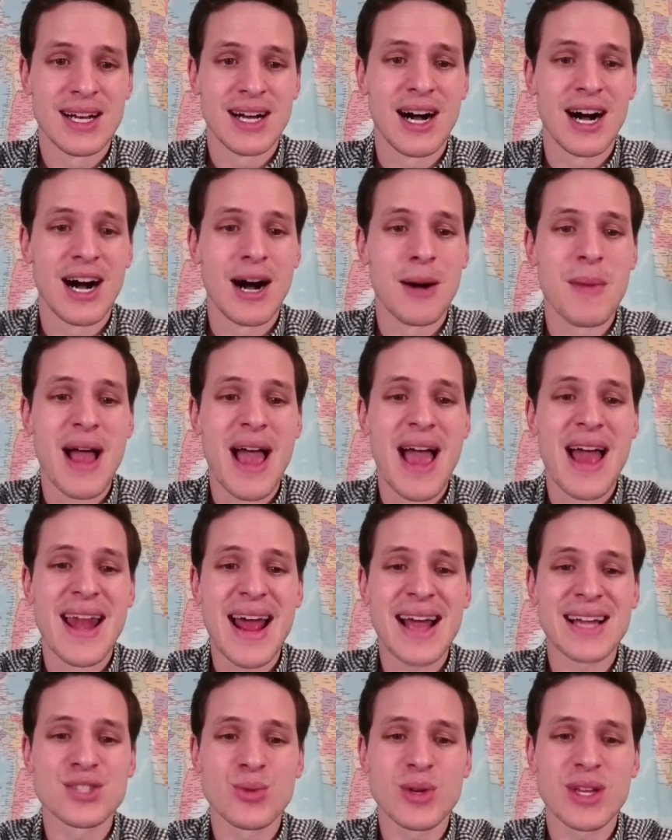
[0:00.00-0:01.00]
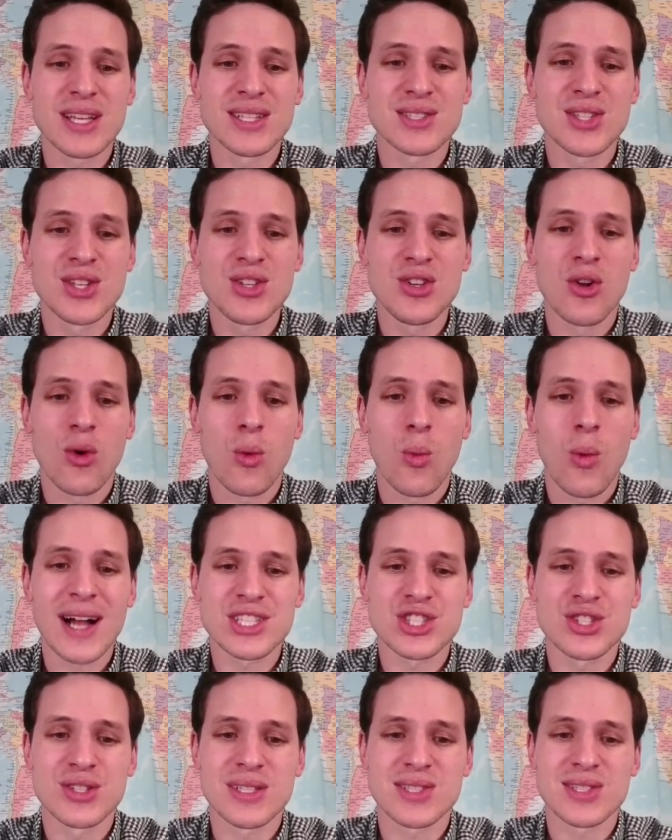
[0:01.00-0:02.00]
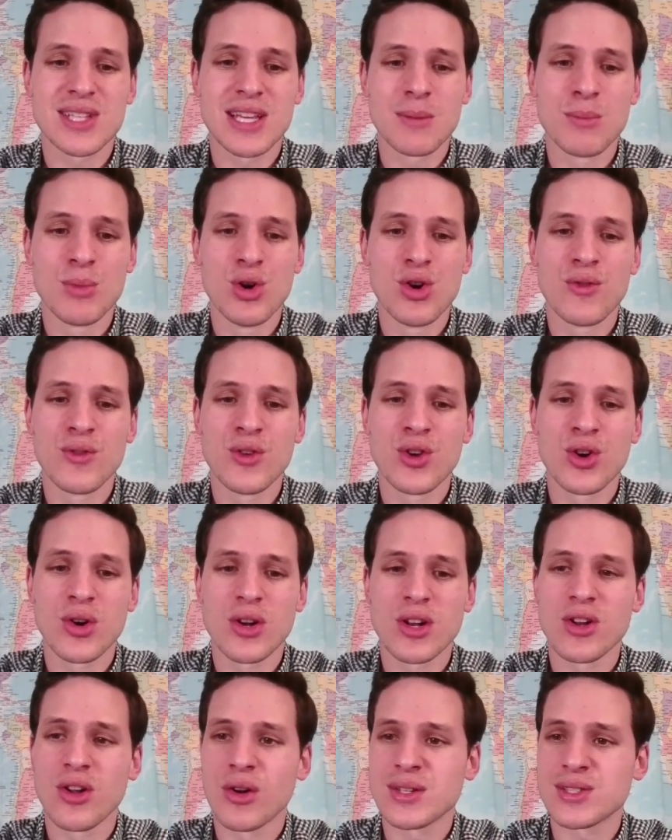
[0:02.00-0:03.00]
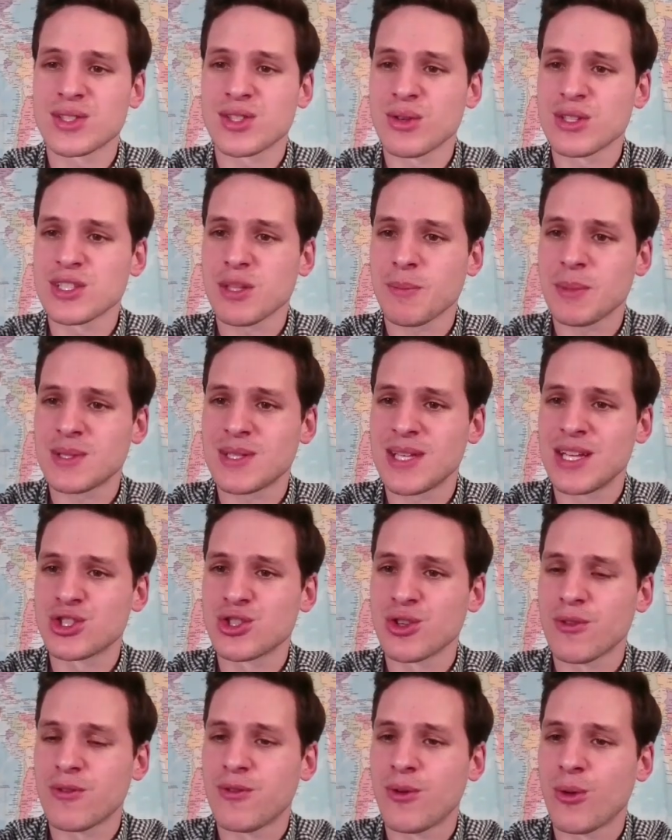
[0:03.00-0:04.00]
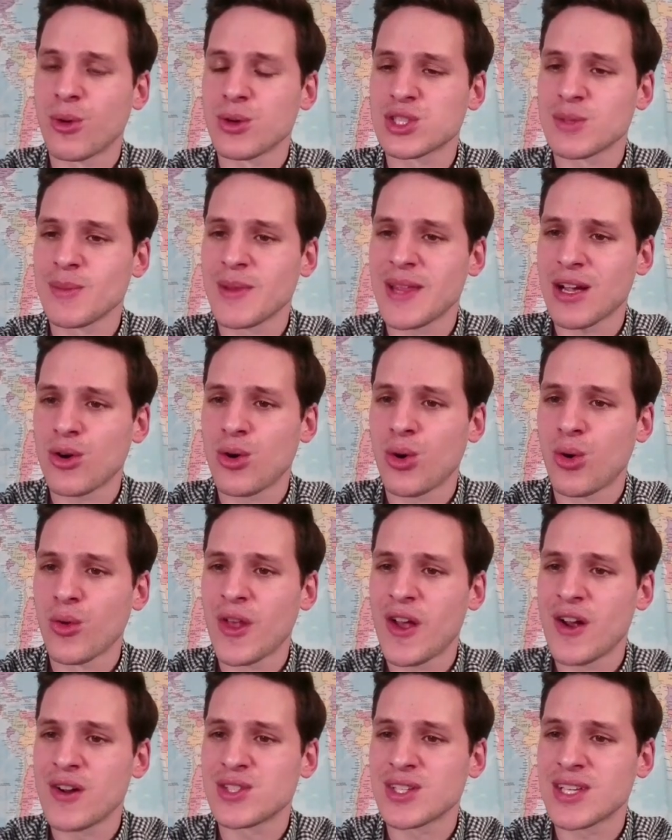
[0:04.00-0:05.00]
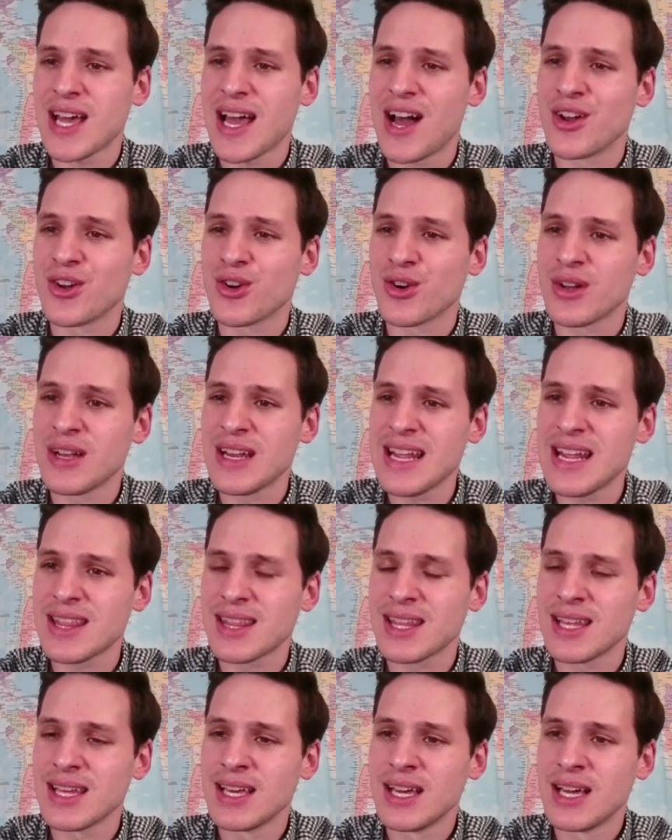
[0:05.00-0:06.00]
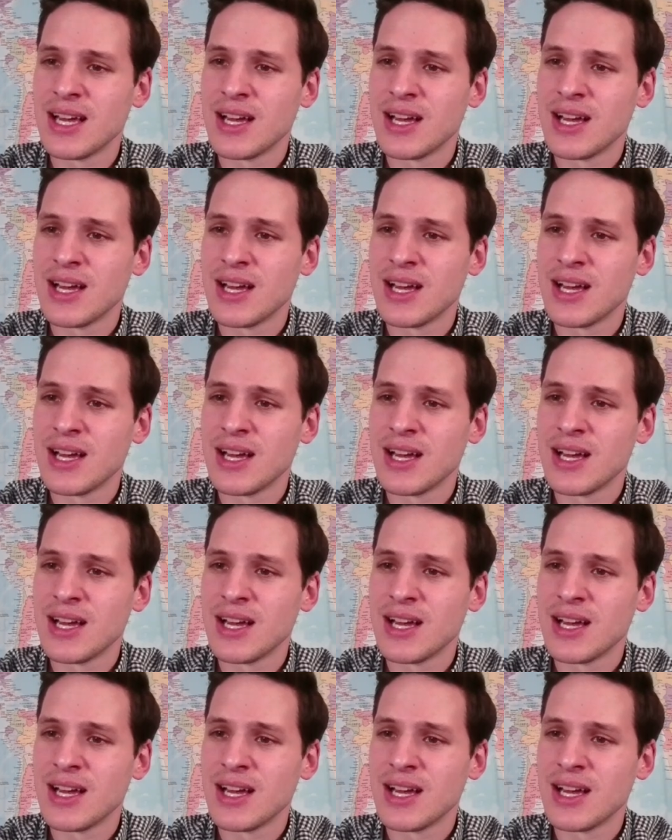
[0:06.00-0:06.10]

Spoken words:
And as we continue to watch this thing move, you're going to notice there is the potential for some of that cold air to get underneath